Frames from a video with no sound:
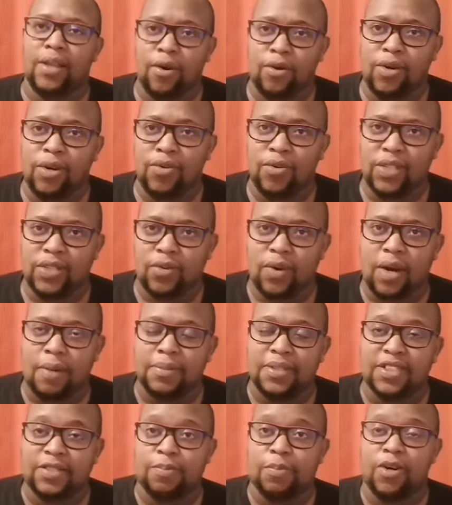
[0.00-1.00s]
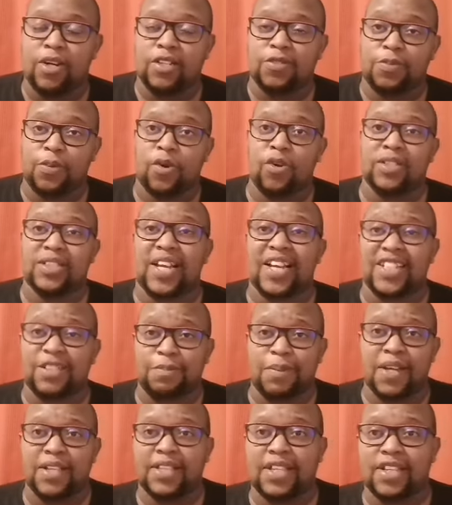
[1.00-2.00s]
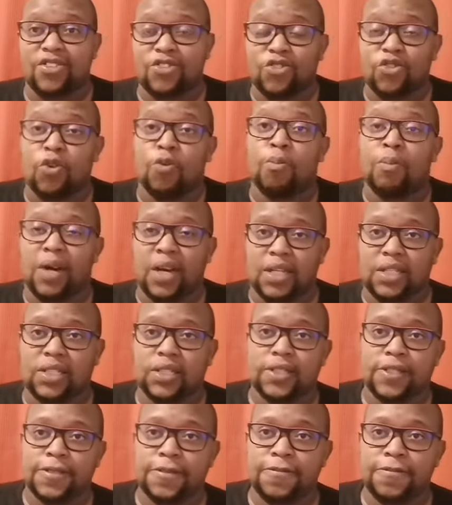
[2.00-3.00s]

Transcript: the only reason why I'm disappointed is because I expected so much.